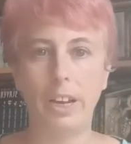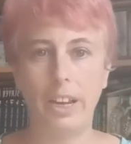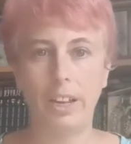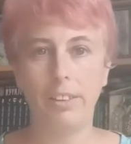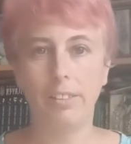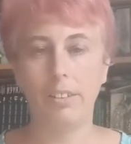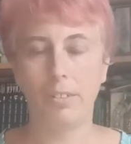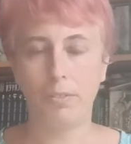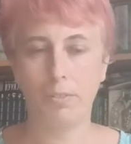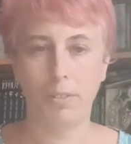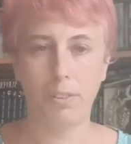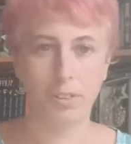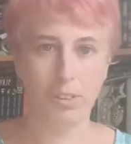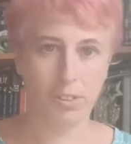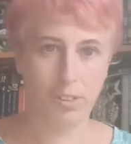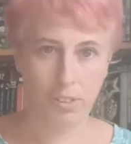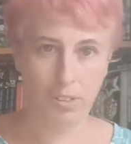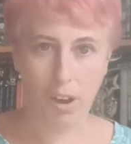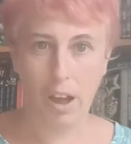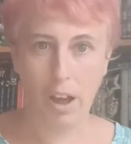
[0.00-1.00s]
in
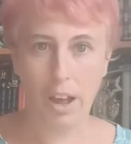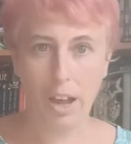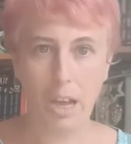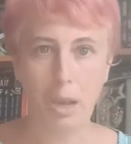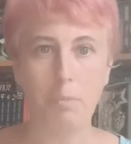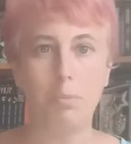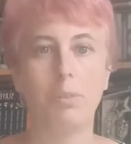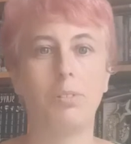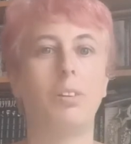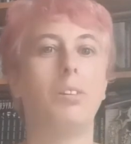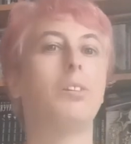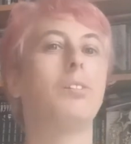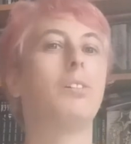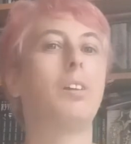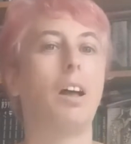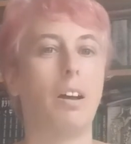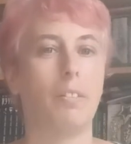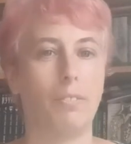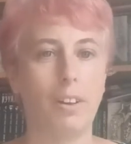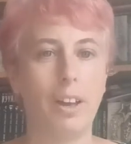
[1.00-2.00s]
different times and
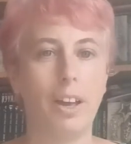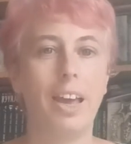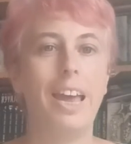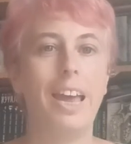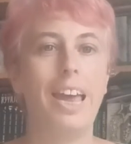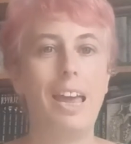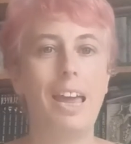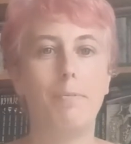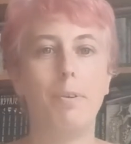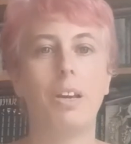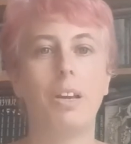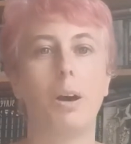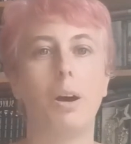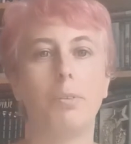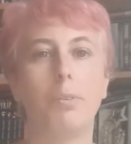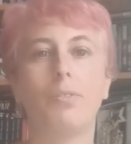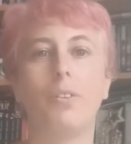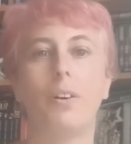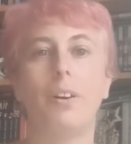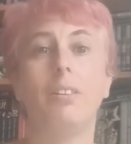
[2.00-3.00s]
stuff, it
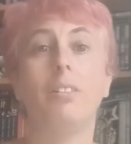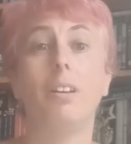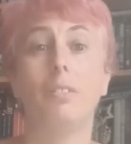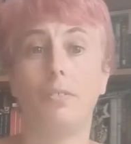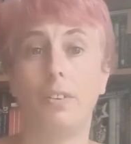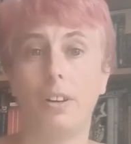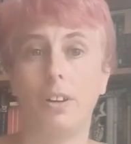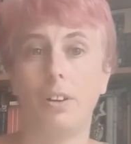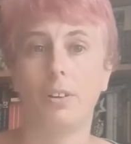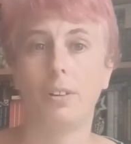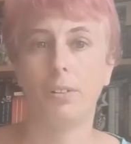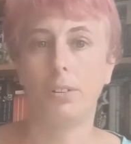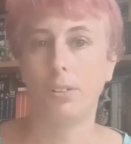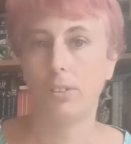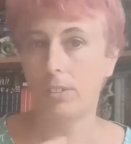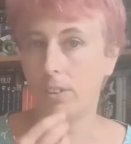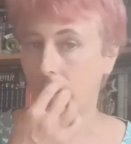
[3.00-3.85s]
becomes very difficult.